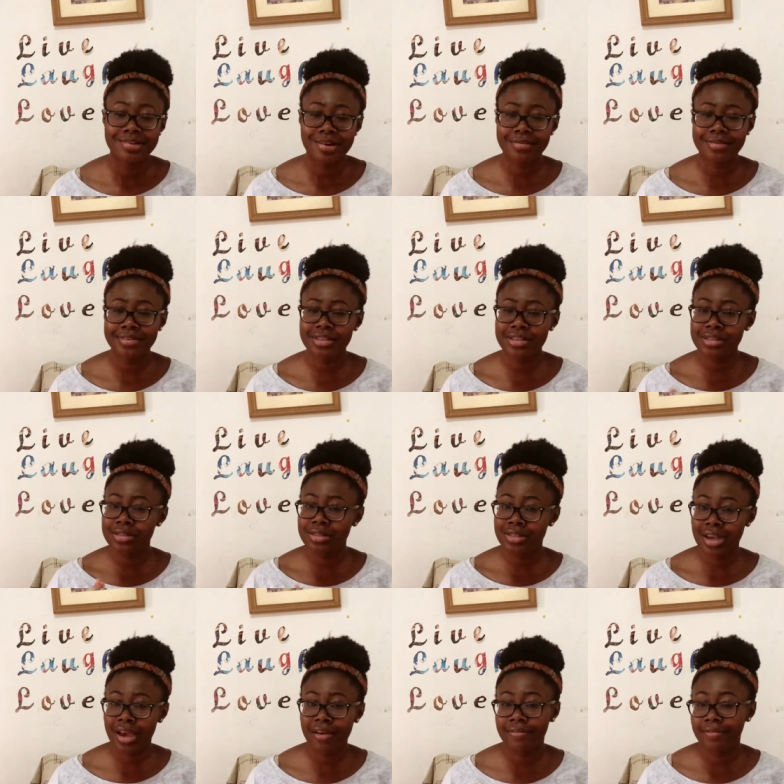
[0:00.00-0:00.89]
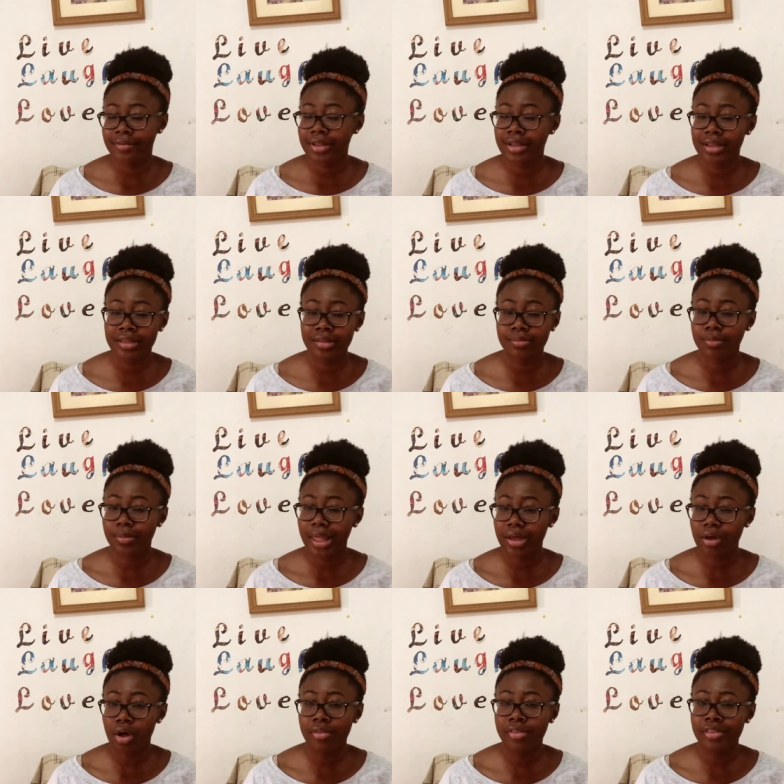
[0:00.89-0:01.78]
Now this is definitely
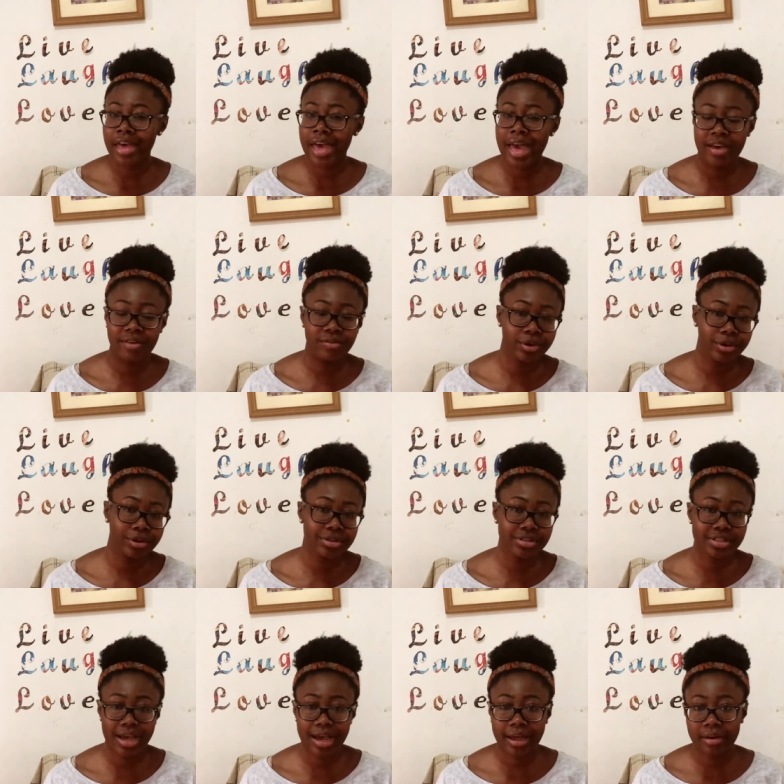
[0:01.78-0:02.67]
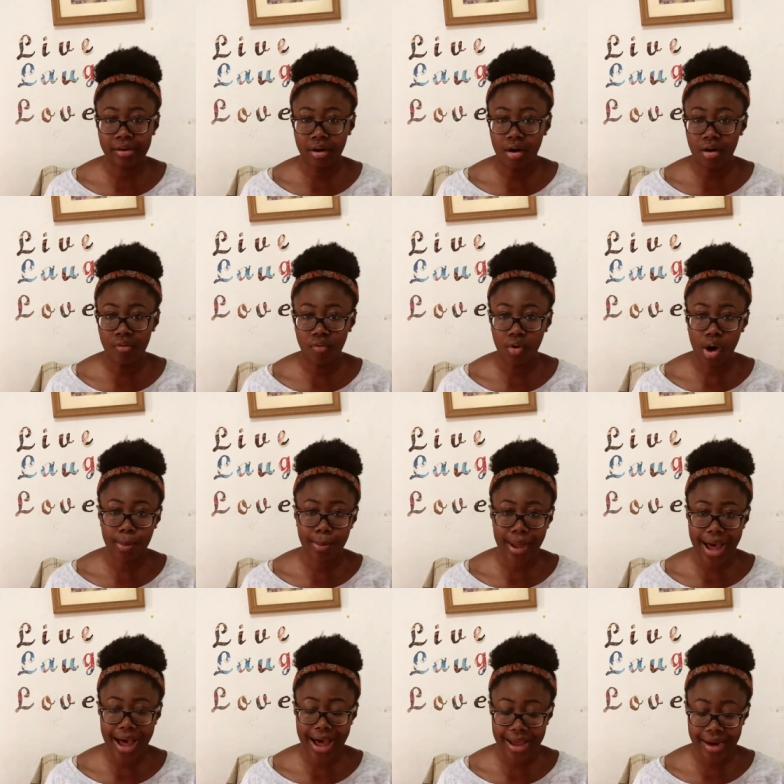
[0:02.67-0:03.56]
like on the heavier side of
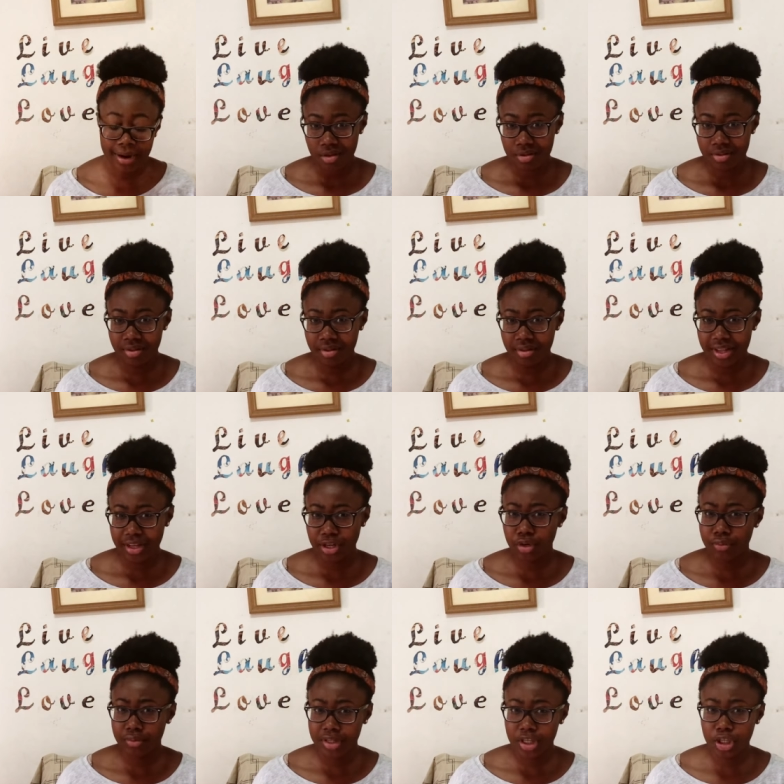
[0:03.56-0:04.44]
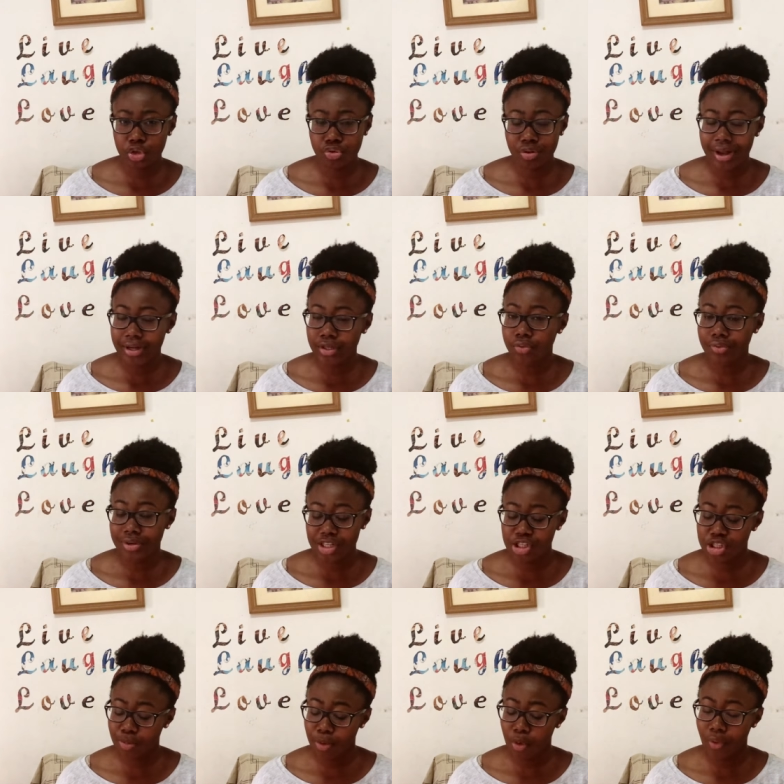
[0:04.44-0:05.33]
Wattpad. Like you're really trying to
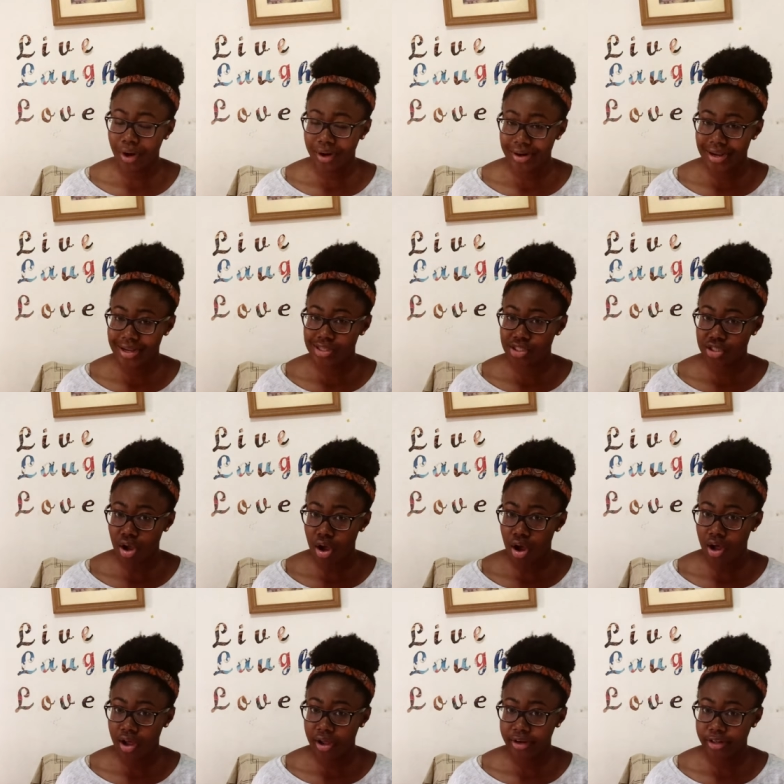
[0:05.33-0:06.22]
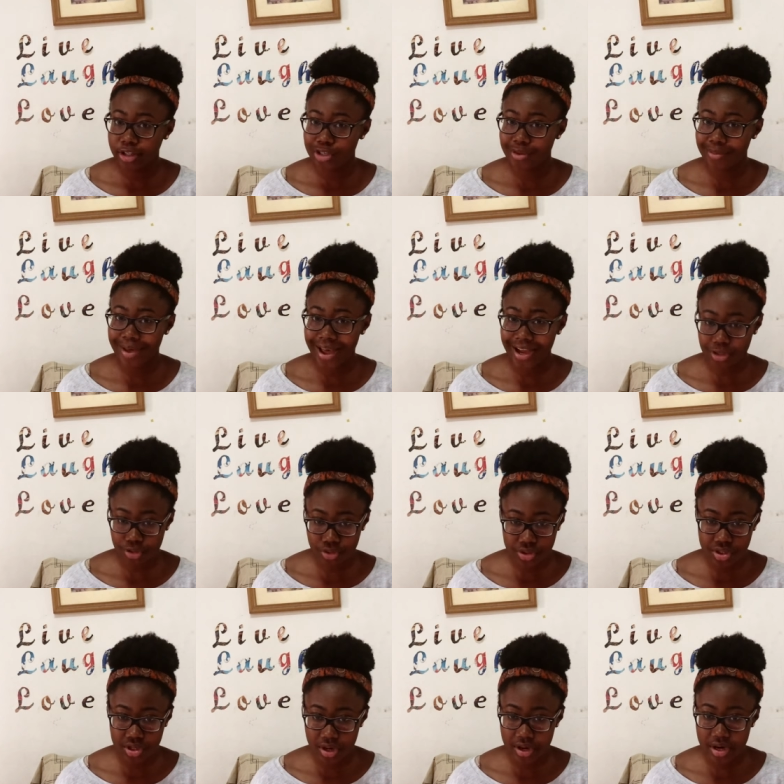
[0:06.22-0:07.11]
raise some awareness on some actual
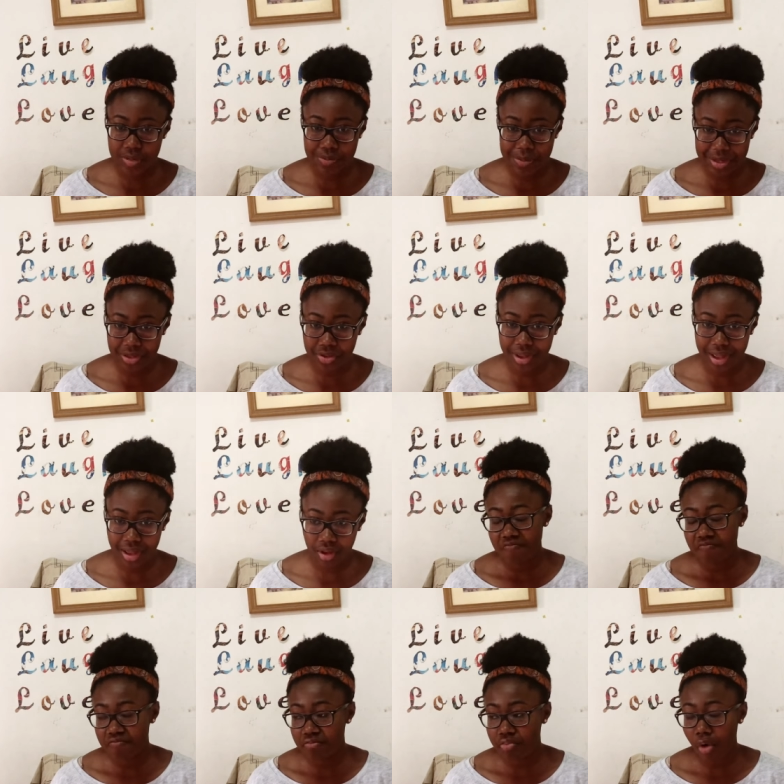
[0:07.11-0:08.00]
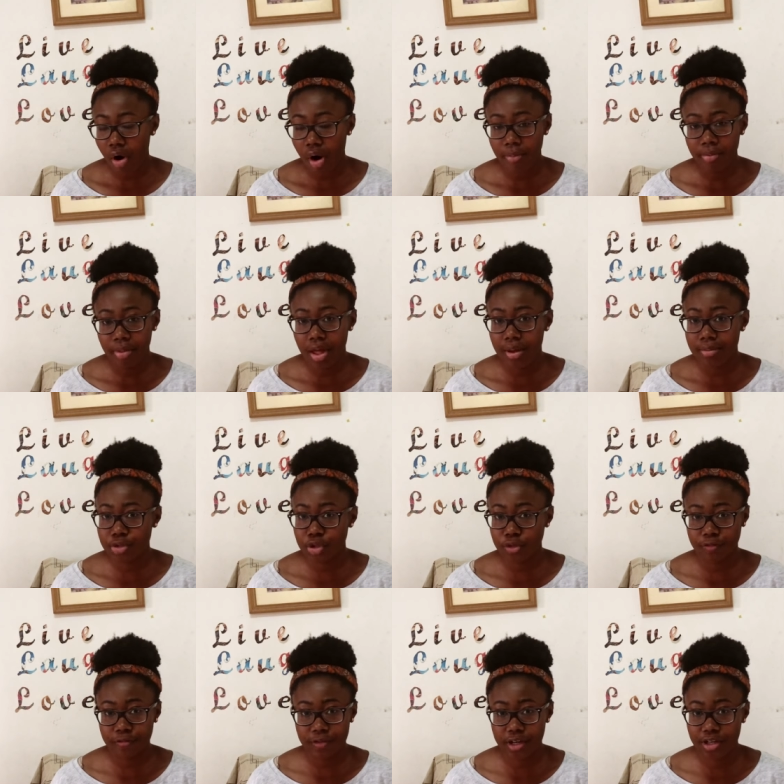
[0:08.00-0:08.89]
serious mental health problems
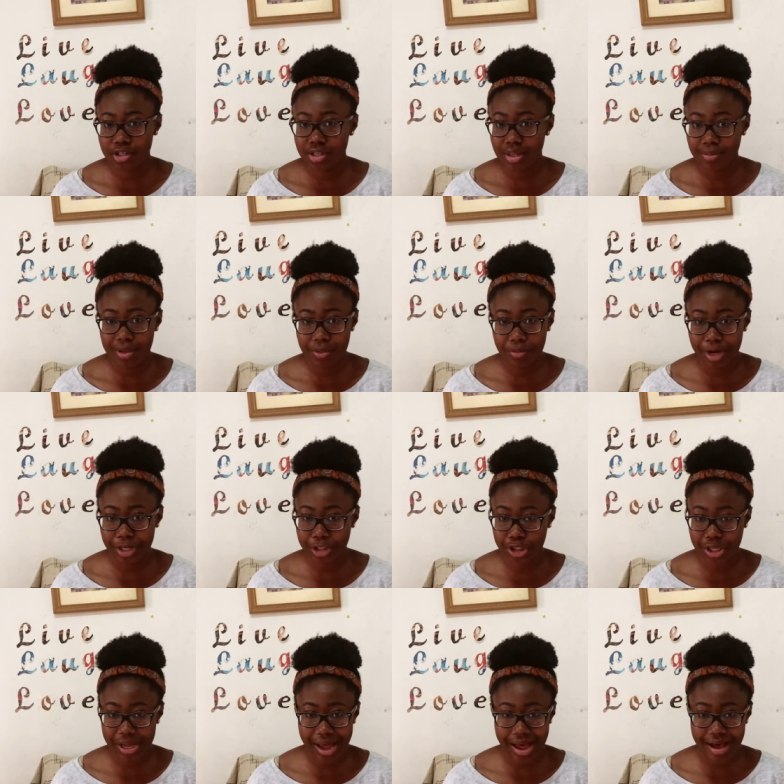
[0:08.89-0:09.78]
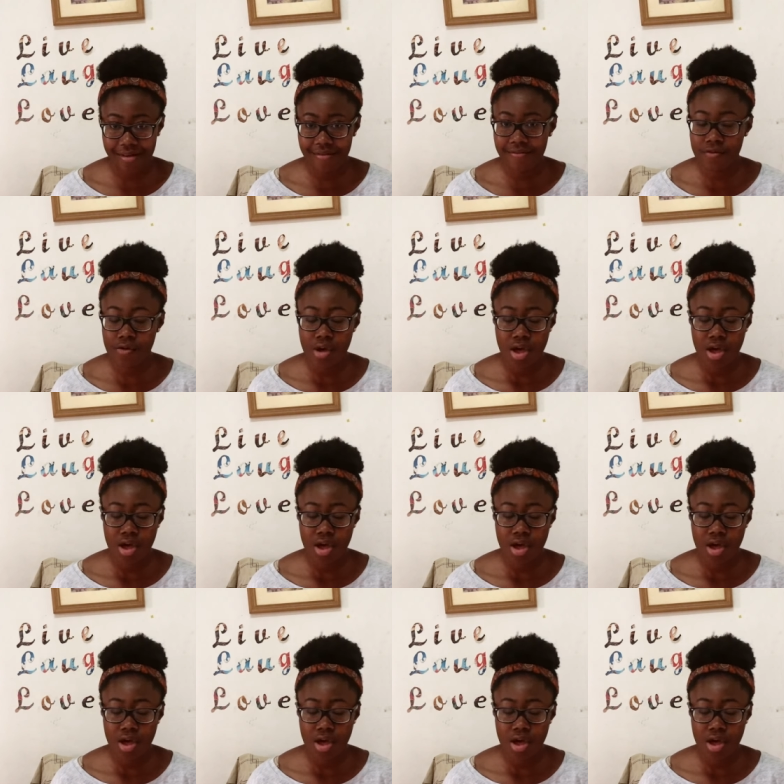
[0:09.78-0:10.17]
or fears that people actually have.